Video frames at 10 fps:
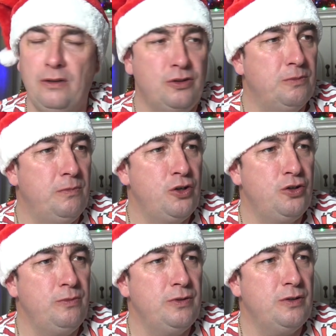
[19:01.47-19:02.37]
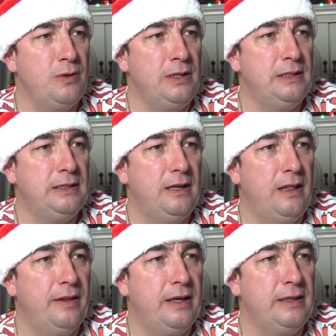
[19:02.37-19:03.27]
got some mushrooms as well
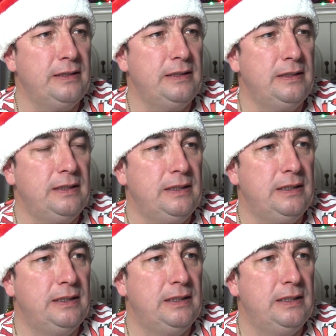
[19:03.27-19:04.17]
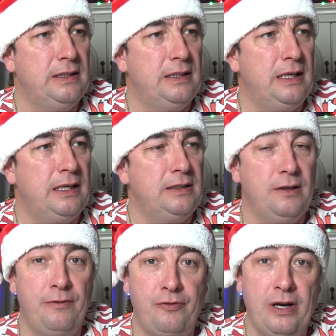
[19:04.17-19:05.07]
there,
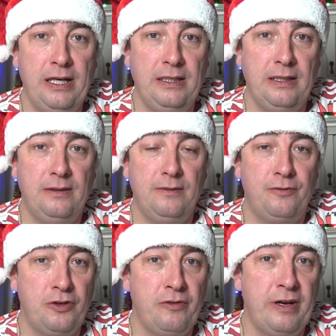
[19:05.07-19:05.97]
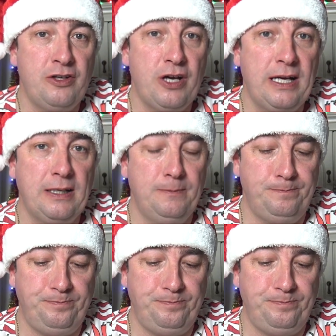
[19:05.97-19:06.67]
and fried free-range egg,